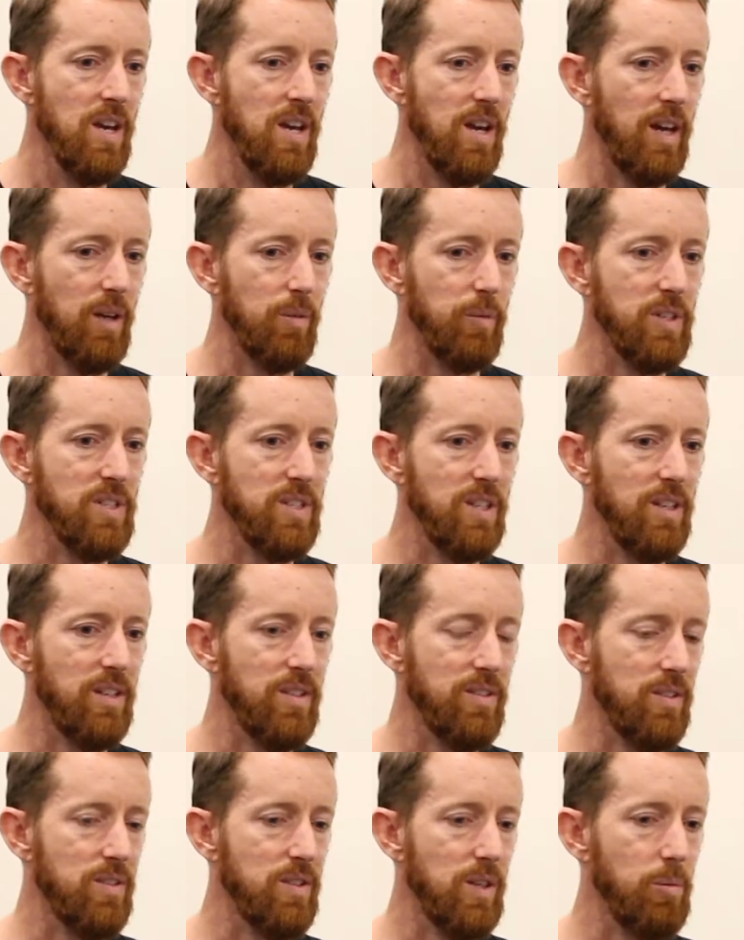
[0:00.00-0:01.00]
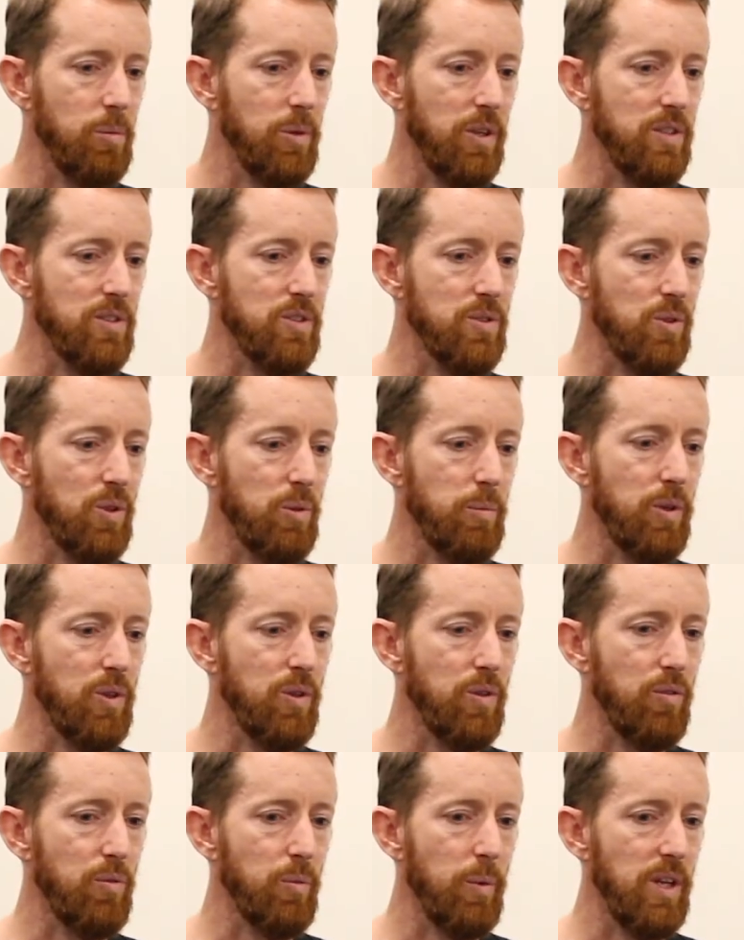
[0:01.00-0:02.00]
And we see it as a double-edged sword
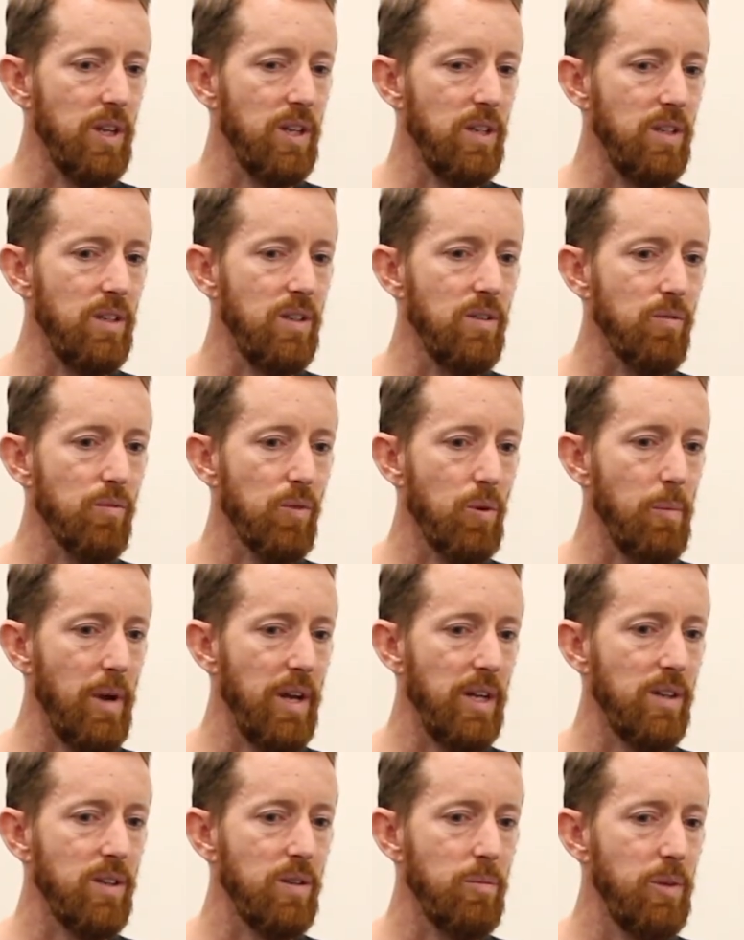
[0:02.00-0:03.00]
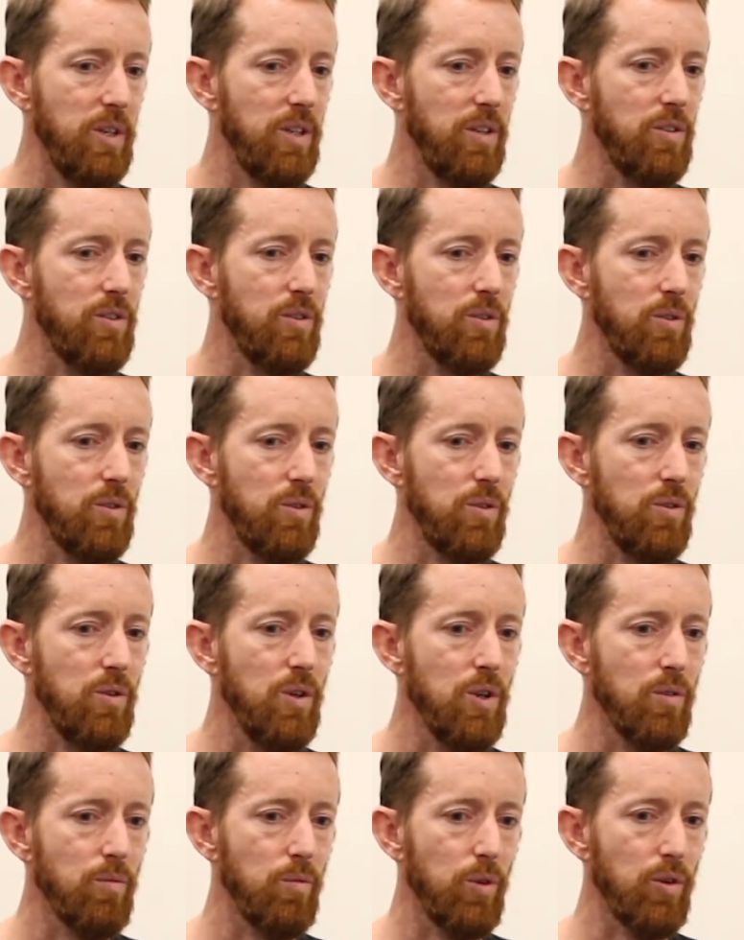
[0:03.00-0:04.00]
because we remain committed to
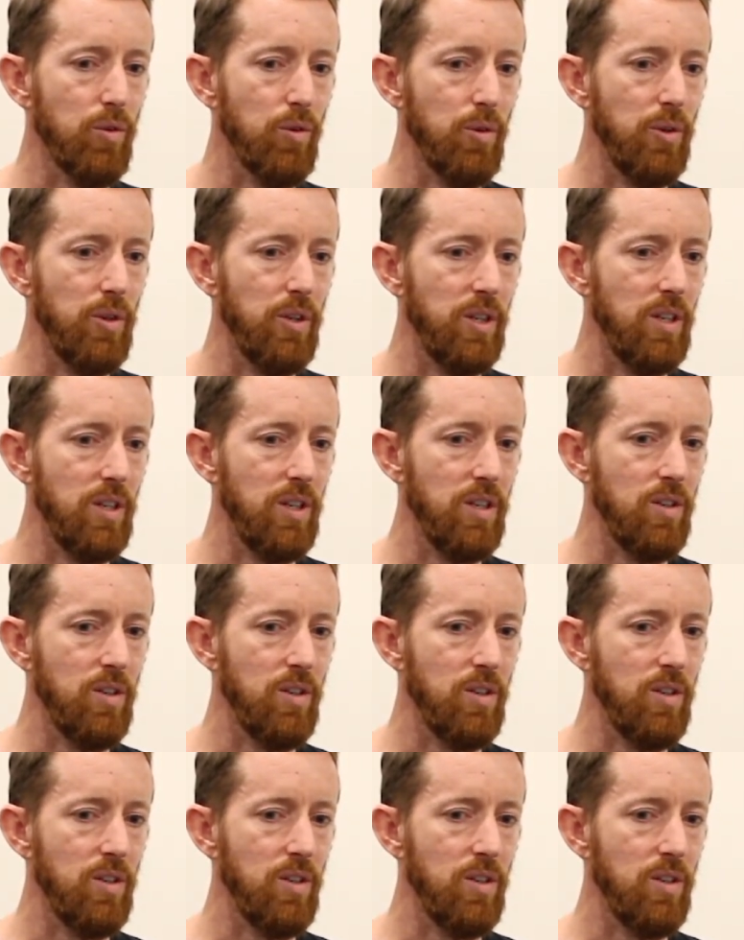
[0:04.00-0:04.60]
recruiting,